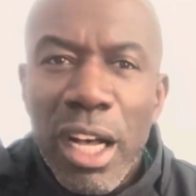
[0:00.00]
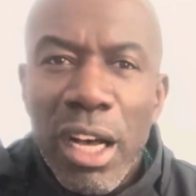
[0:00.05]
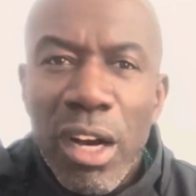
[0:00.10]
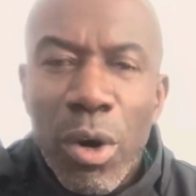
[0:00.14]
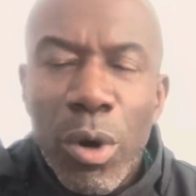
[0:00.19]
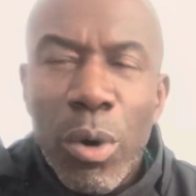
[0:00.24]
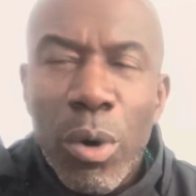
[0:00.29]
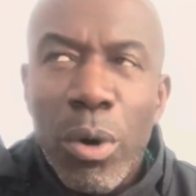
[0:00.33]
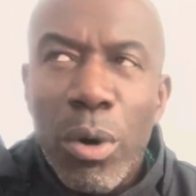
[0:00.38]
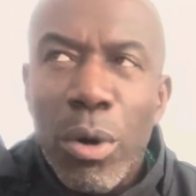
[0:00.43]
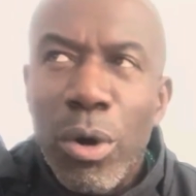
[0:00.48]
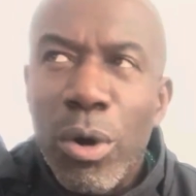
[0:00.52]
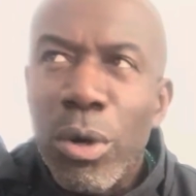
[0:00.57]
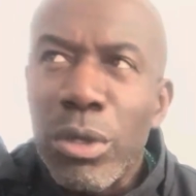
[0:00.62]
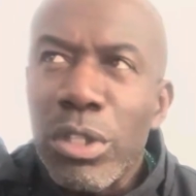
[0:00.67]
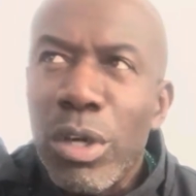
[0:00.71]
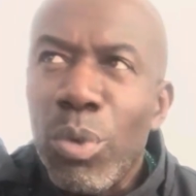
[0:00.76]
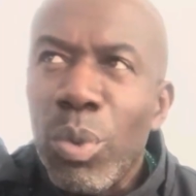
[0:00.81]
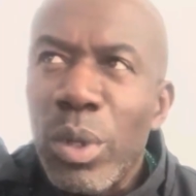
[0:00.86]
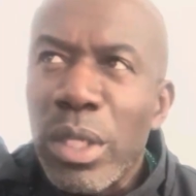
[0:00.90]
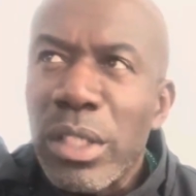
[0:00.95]
or
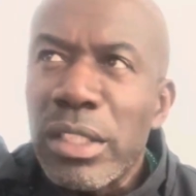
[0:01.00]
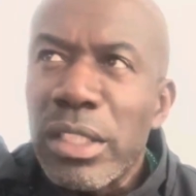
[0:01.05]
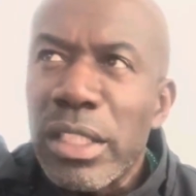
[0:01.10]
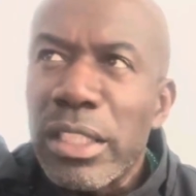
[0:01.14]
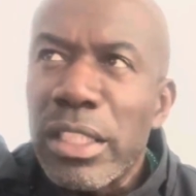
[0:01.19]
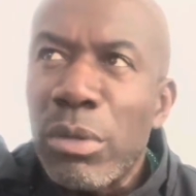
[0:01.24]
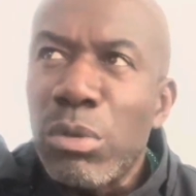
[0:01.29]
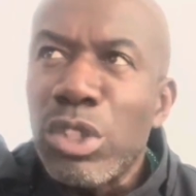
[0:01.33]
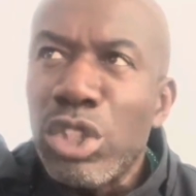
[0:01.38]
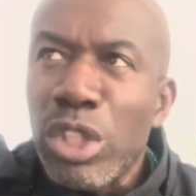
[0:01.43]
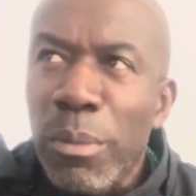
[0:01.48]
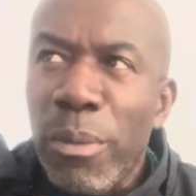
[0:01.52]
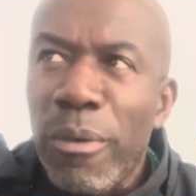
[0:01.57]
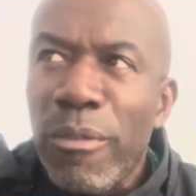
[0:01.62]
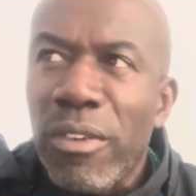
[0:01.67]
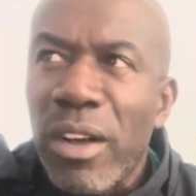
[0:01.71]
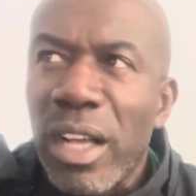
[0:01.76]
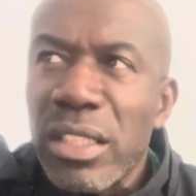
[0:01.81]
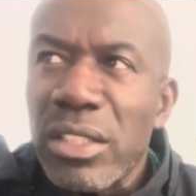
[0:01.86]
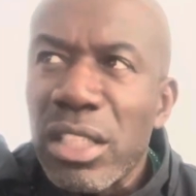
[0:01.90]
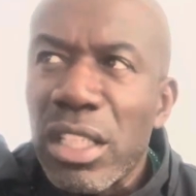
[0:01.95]
not witnessing, they were
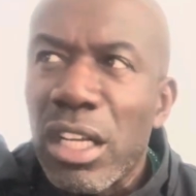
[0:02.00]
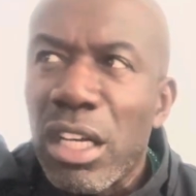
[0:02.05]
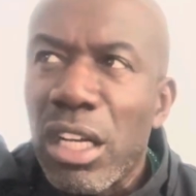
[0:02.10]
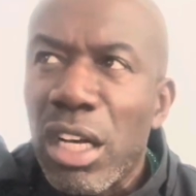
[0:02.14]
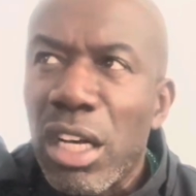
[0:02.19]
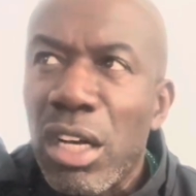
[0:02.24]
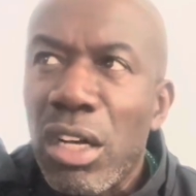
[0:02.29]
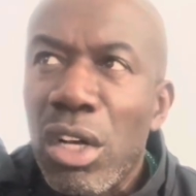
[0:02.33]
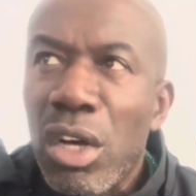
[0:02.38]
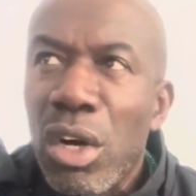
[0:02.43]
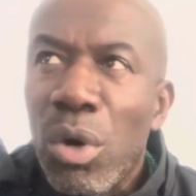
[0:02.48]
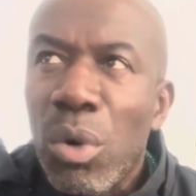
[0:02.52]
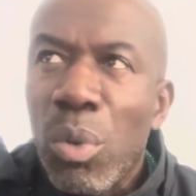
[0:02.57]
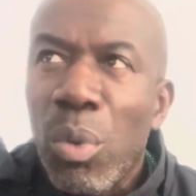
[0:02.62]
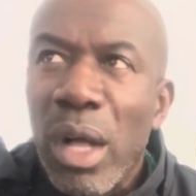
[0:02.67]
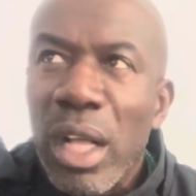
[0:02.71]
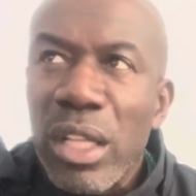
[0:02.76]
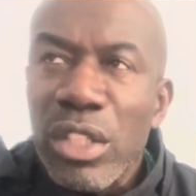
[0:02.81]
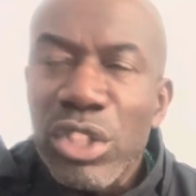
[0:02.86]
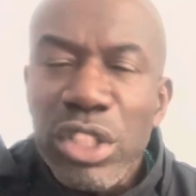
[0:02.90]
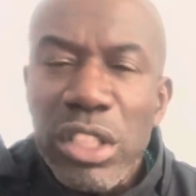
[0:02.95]
supervising her
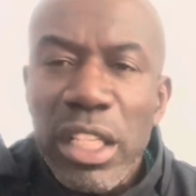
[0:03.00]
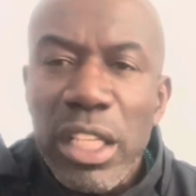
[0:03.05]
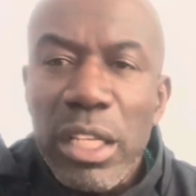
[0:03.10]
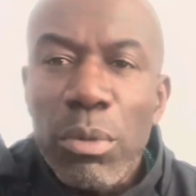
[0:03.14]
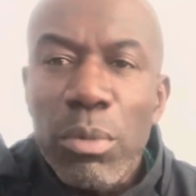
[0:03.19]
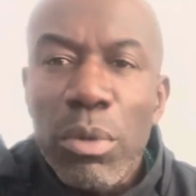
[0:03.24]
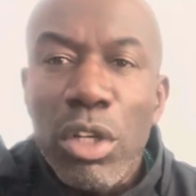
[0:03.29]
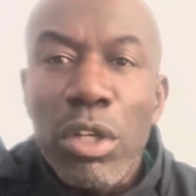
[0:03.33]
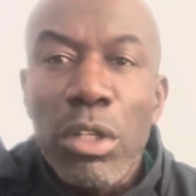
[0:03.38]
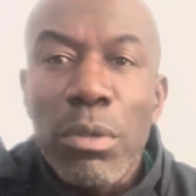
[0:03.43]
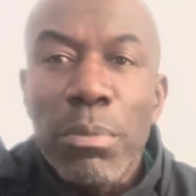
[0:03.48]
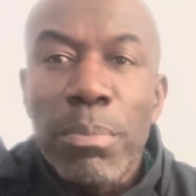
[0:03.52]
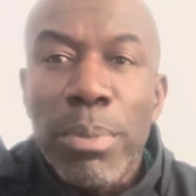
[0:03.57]
while she could